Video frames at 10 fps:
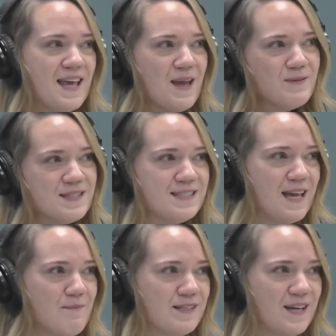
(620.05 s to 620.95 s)
It was the
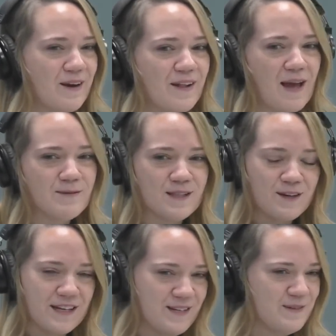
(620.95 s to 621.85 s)
same material. I was
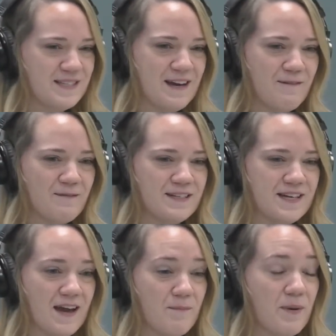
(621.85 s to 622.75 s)
learning new stuff every
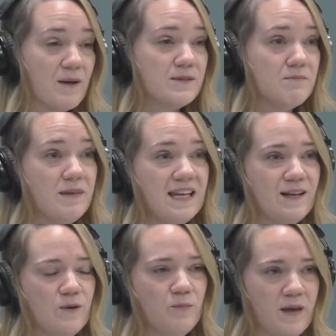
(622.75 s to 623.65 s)
time, but I was
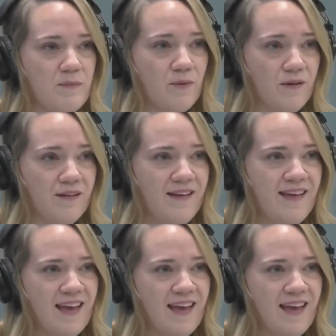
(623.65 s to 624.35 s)
meeting new people,